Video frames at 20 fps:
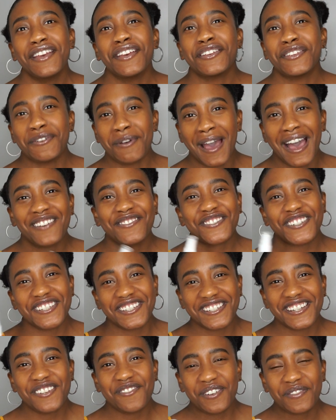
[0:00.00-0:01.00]
You have
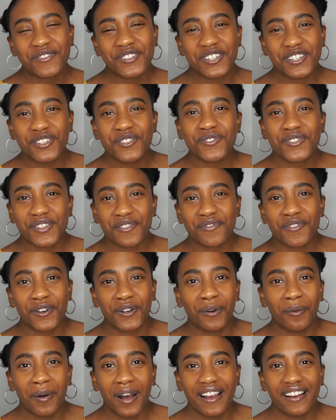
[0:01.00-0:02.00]
to use it
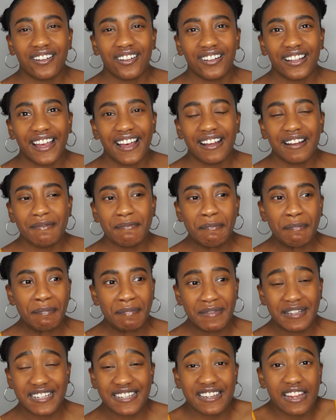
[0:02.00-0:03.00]
for a while.
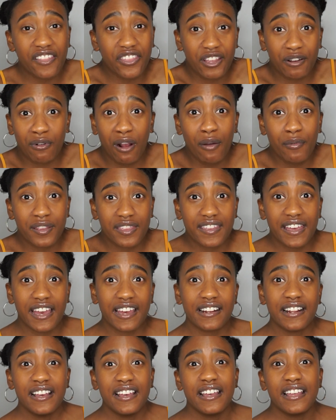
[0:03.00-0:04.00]
Nothing wrong with
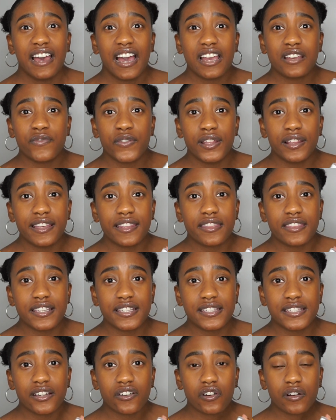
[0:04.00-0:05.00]
that. I feel like
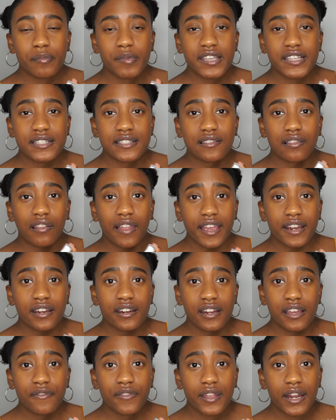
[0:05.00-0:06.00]
this serum is light
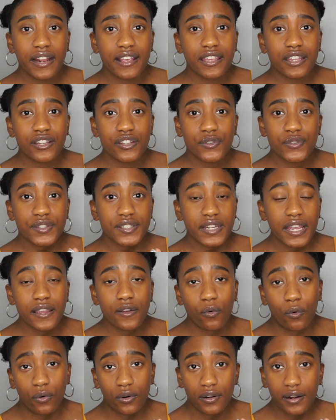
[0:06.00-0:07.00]
enough that I could use
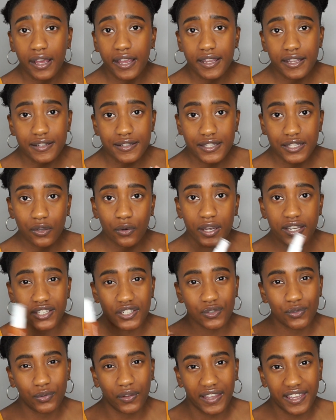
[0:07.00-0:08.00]
day or night, so I
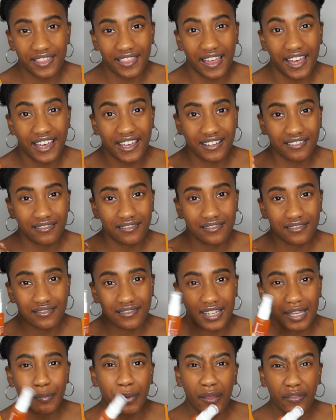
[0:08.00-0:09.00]
do like that
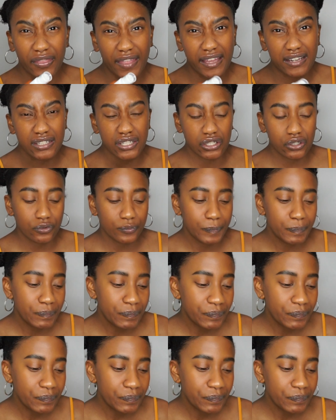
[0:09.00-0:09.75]
about that too.